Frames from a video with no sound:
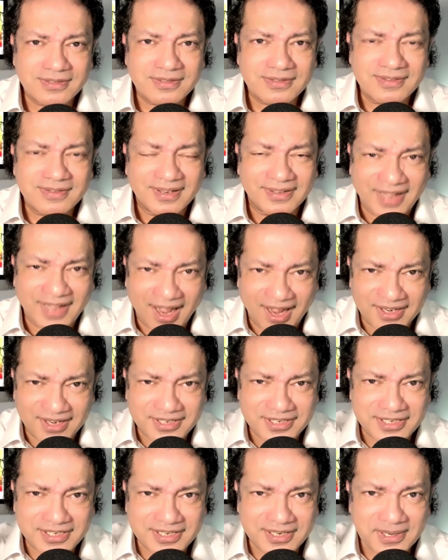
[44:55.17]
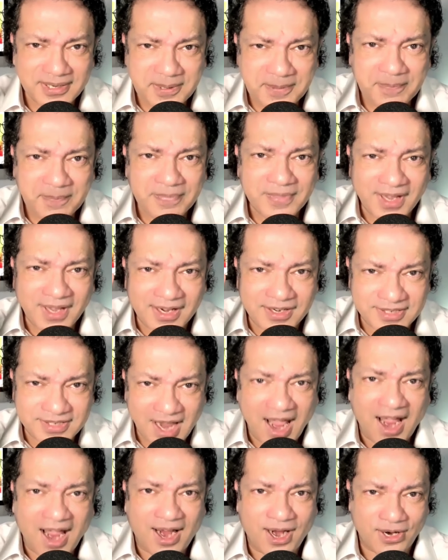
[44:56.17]
That is
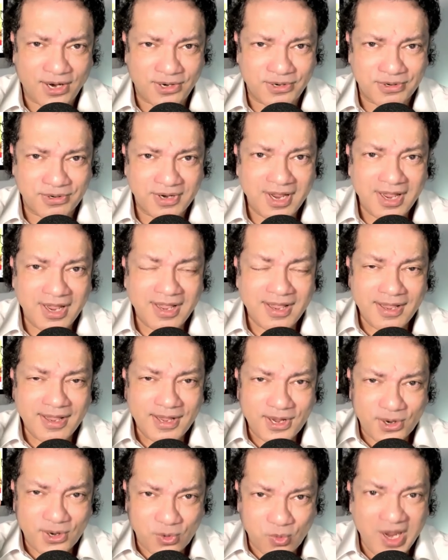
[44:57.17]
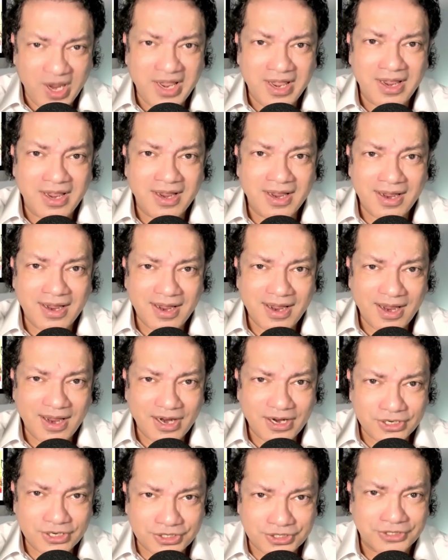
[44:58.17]
how we
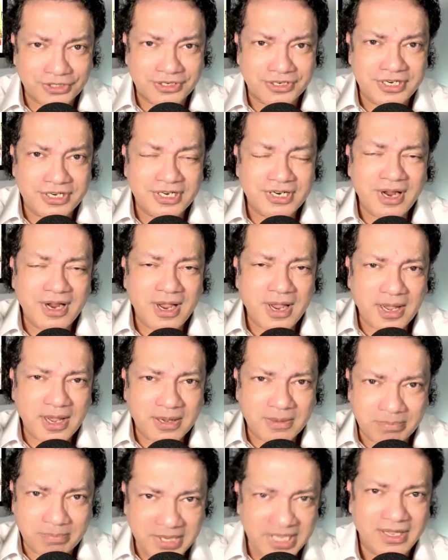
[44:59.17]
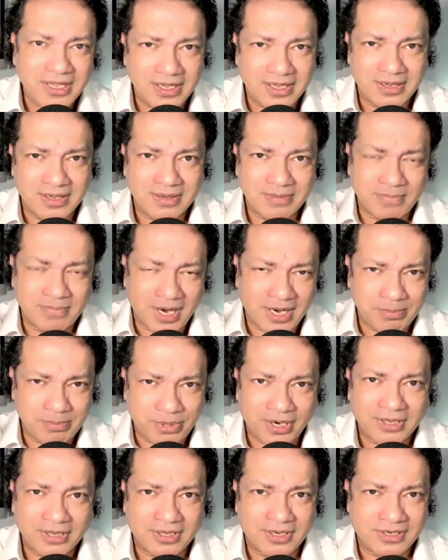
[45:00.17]
should be, my
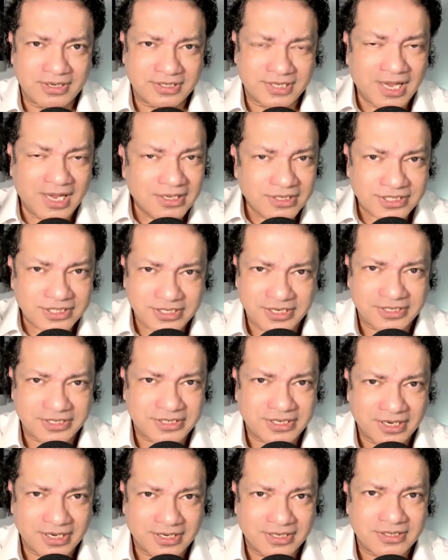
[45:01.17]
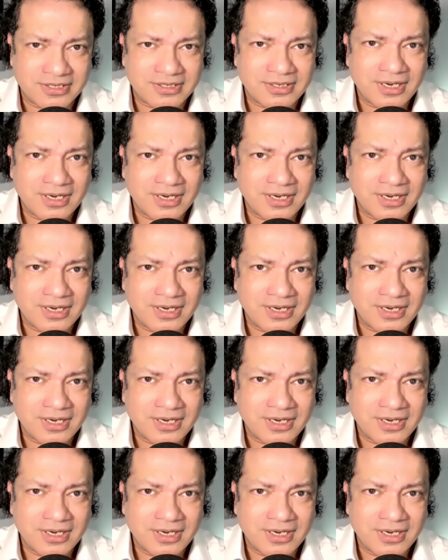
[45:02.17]
brothers and sisters.